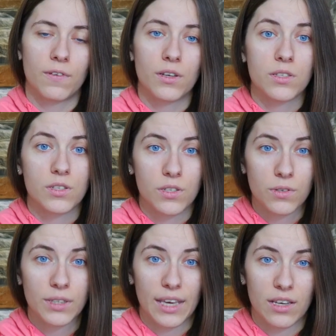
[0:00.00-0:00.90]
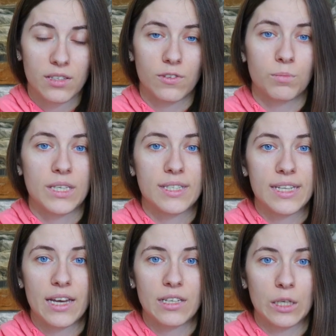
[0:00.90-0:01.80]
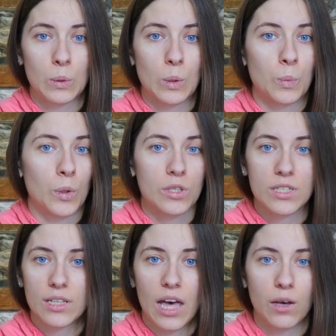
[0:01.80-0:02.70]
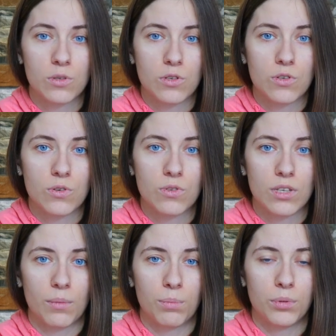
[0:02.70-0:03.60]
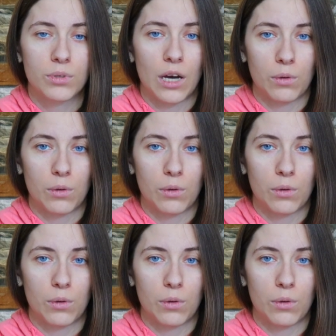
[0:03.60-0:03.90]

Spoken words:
the first 2 years of my studying, we weren't allowed to choose the book